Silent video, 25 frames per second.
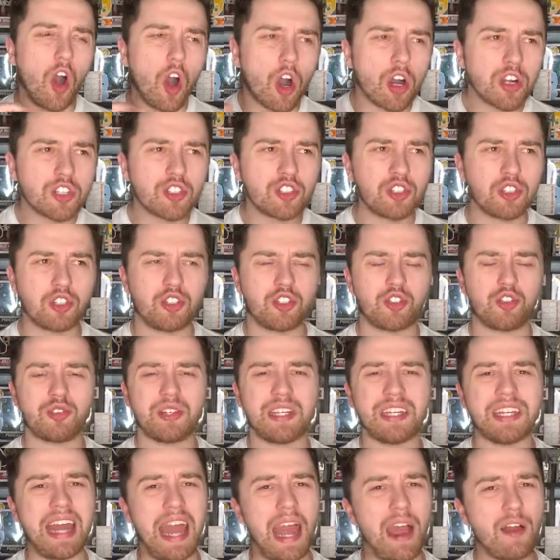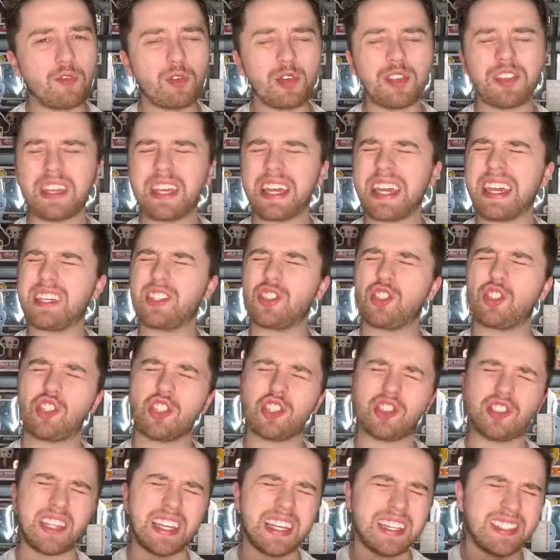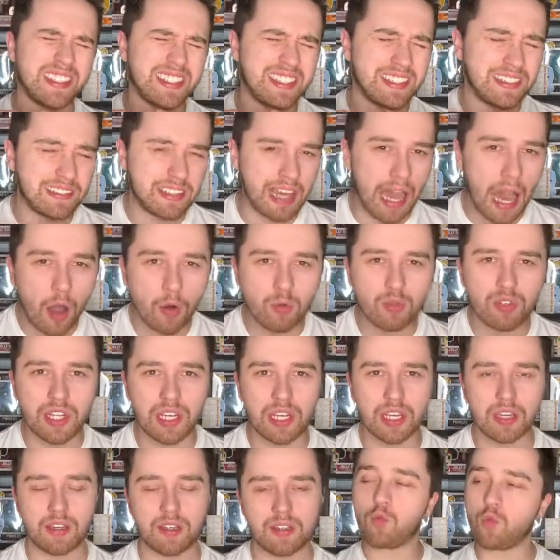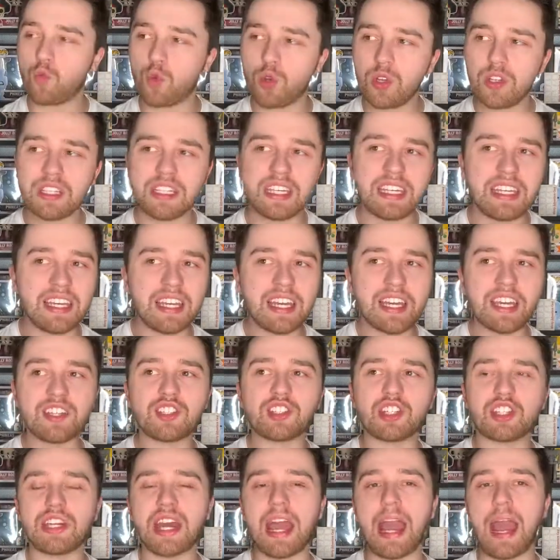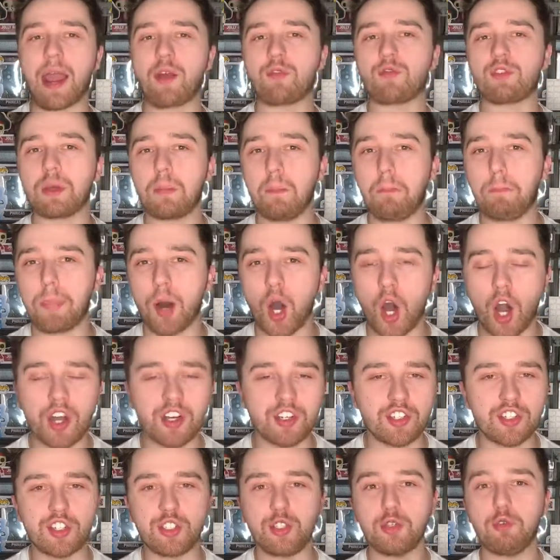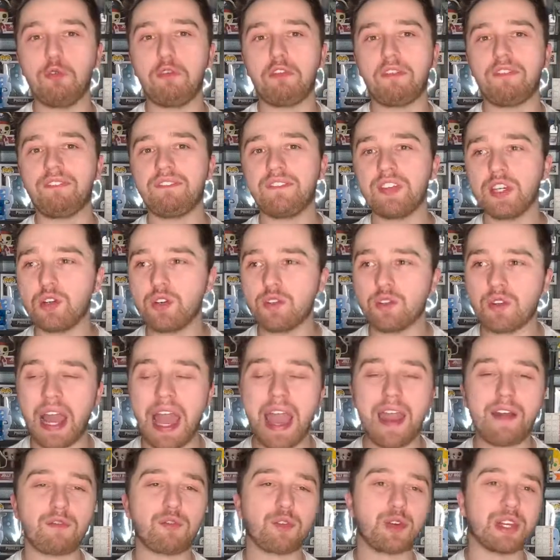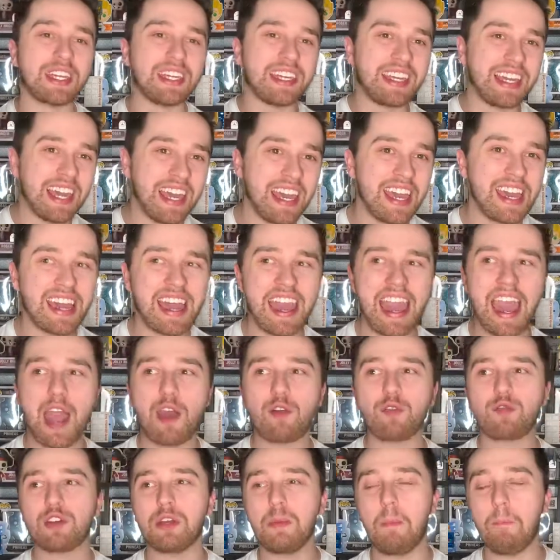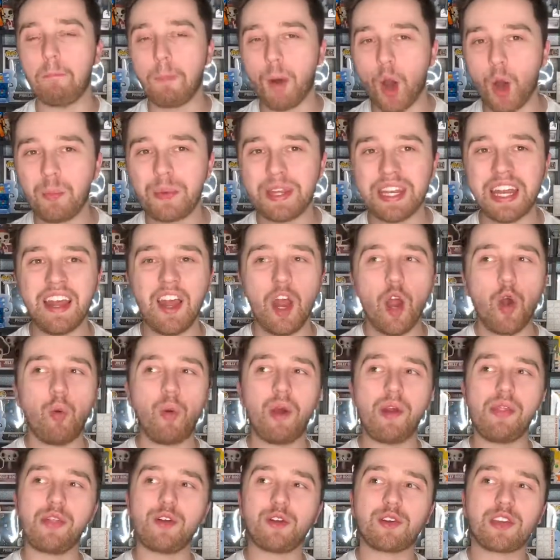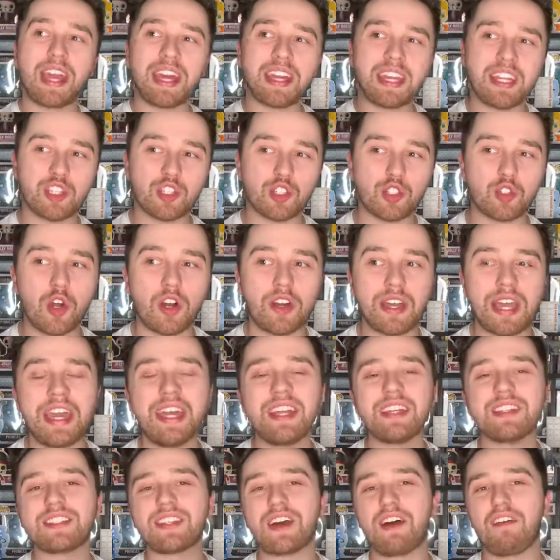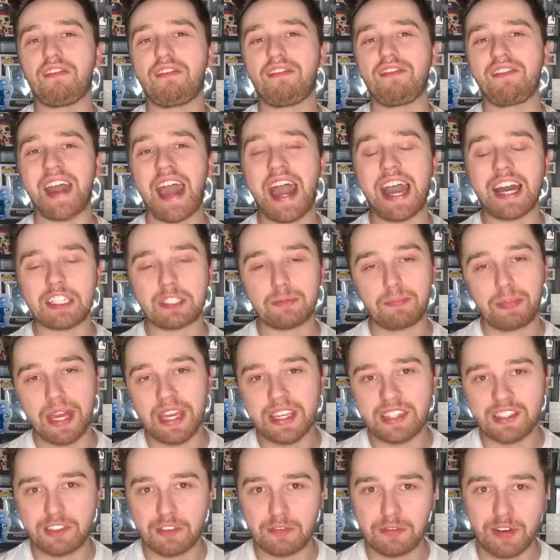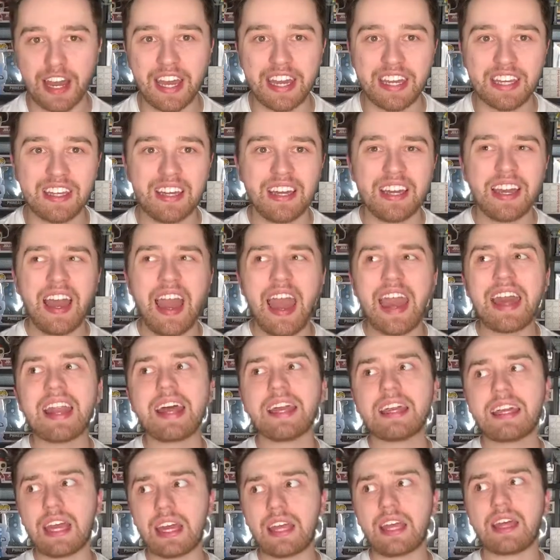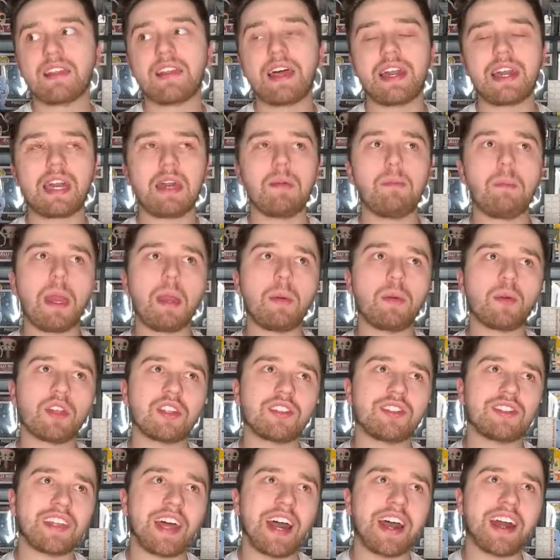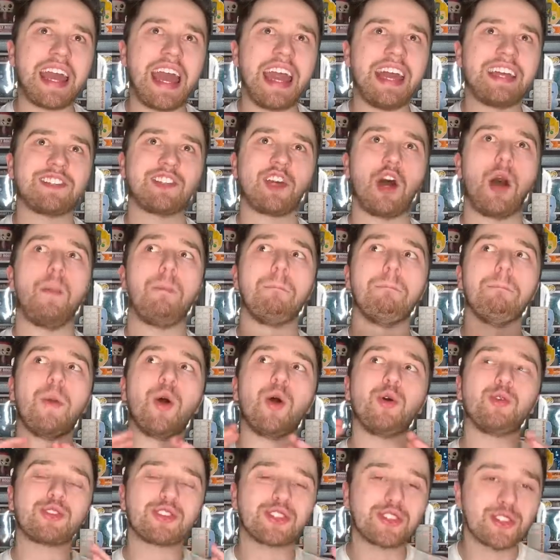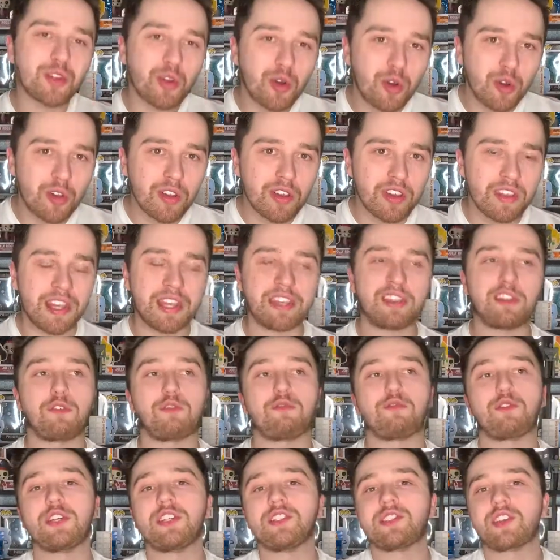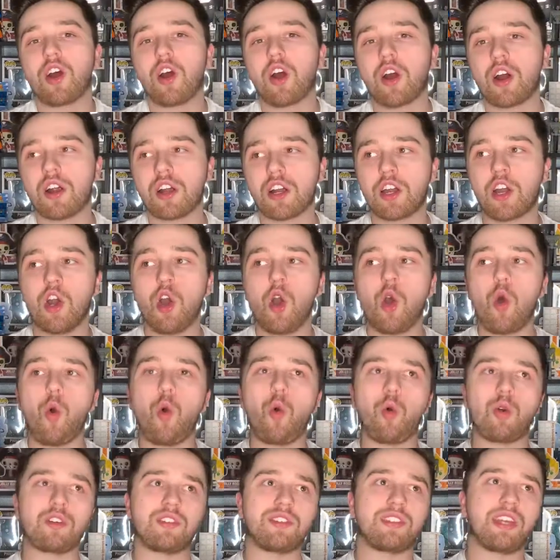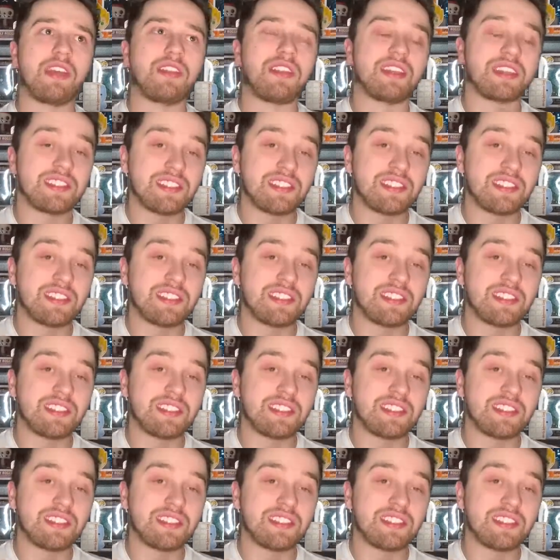artistry and everything is just astounding. Really, each and every punch you feel, every kick, every moment when they're getting strong, it is a fast-paced fight, and I get it, like, maybe it's not as emotional like the Frieza arc or, say, the